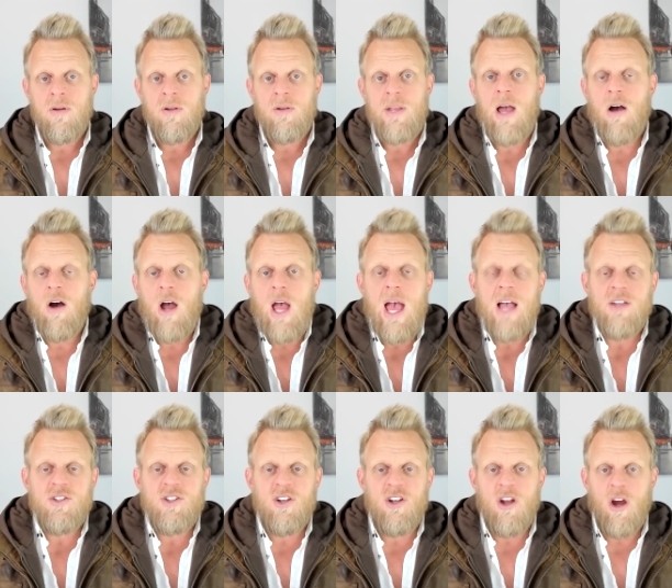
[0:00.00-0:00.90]
Now,
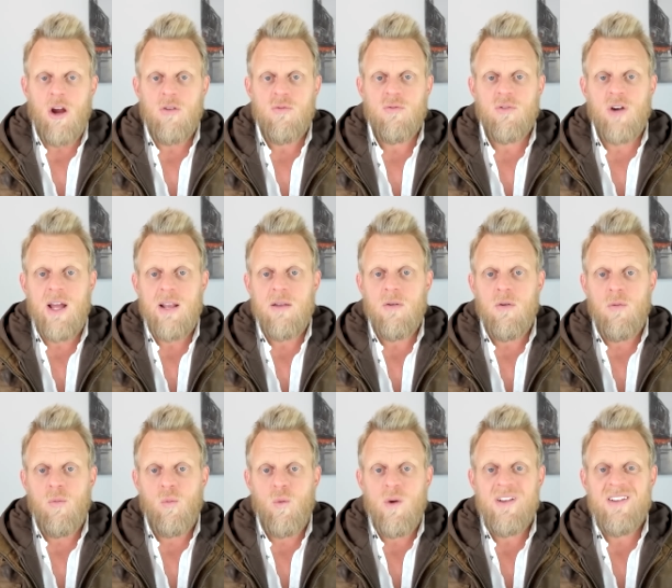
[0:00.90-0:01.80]
as you know, right,
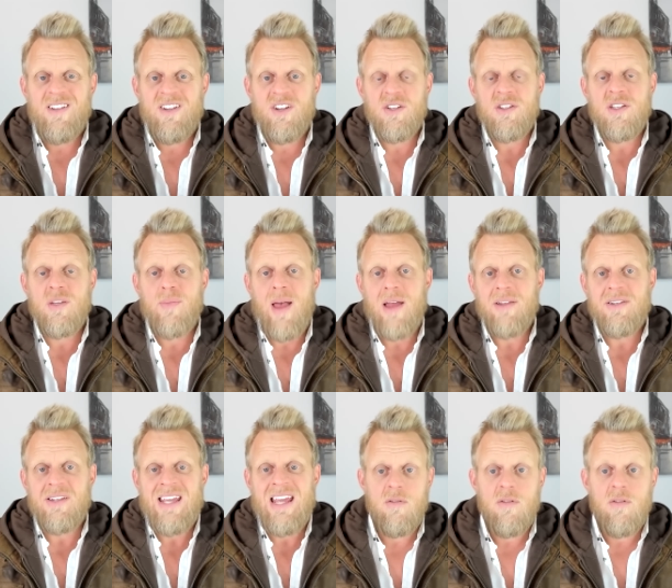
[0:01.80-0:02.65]
we're just about to hit